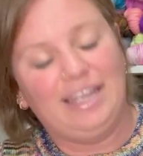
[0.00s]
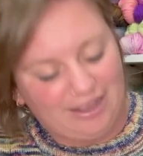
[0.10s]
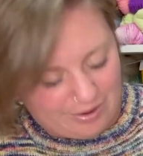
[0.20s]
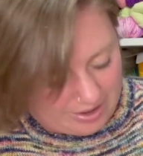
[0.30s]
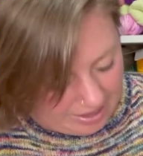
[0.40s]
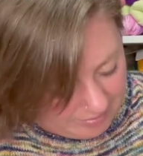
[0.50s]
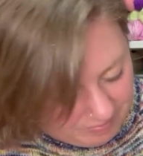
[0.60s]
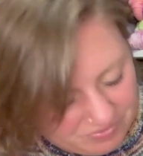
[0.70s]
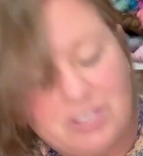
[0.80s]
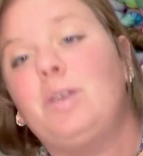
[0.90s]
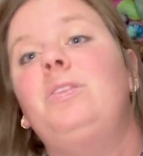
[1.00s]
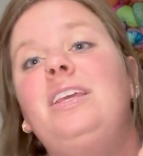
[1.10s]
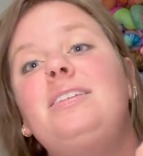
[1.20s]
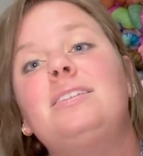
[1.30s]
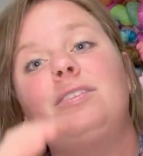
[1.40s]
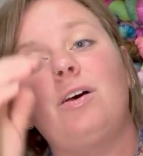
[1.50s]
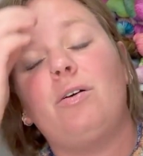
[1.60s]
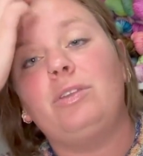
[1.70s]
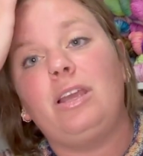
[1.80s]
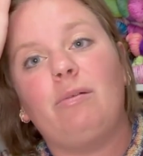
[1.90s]
Okay, so this is the
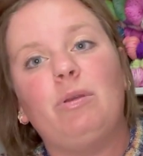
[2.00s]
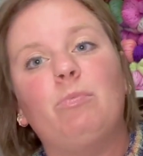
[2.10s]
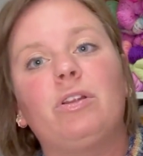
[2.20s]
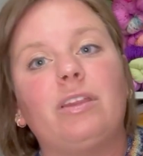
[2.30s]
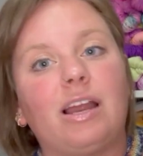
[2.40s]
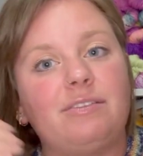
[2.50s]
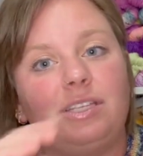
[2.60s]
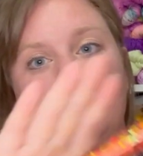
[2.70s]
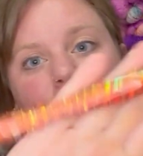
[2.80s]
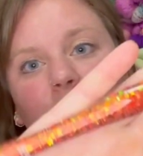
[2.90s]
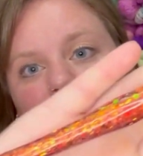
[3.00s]
only hummingbird that I've seen in real